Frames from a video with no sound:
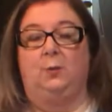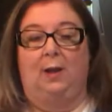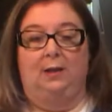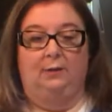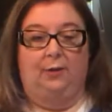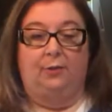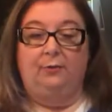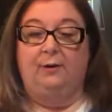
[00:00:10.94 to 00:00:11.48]

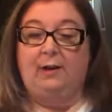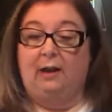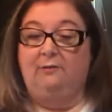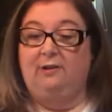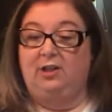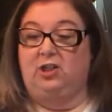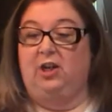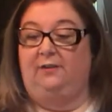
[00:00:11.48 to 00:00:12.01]
Well, the 3-day
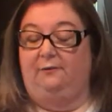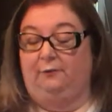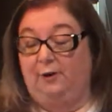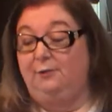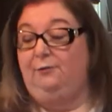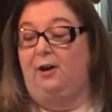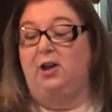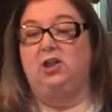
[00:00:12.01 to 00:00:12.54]

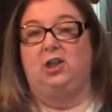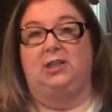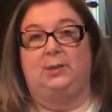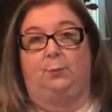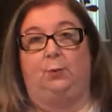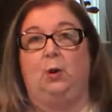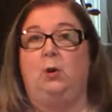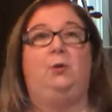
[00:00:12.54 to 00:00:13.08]
refresh is a
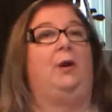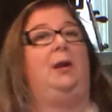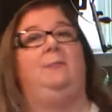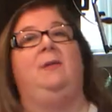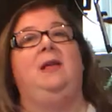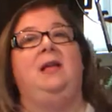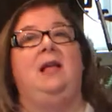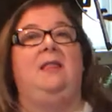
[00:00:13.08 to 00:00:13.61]
program
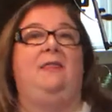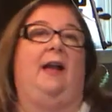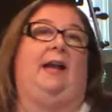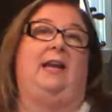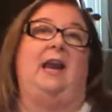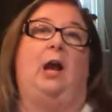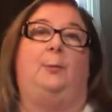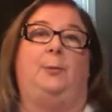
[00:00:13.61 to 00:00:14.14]
that
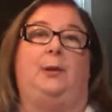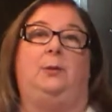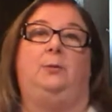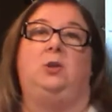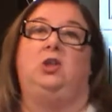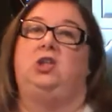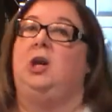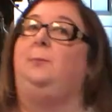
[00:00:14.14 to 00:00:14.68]
can help you
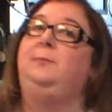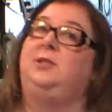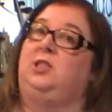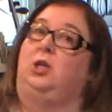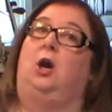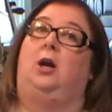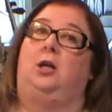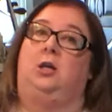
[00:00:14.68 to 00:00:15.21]

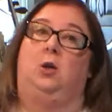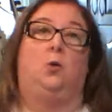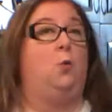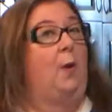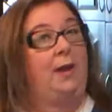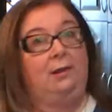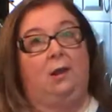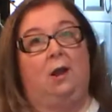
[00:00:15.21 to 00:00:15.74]
jumpstart your weight